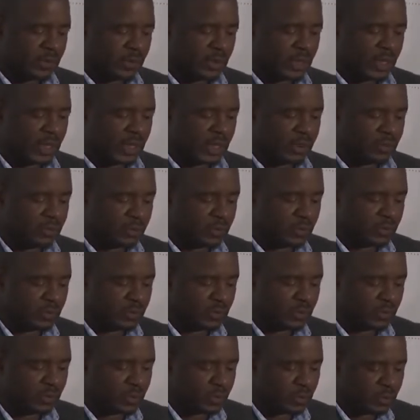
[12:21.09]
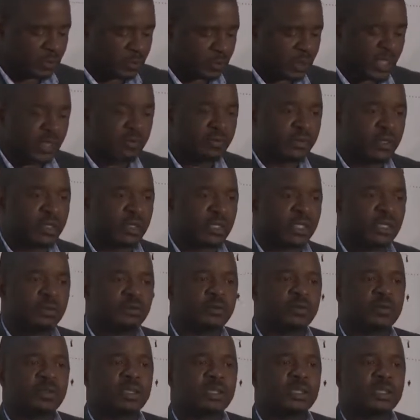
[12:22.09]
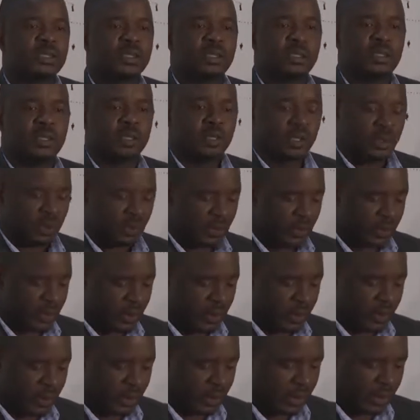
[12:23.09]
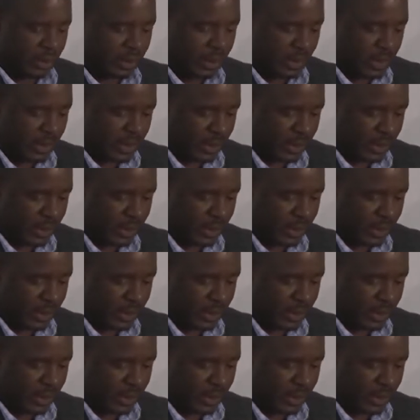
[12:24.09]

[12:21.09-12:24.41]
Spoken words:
Biafran Air Force with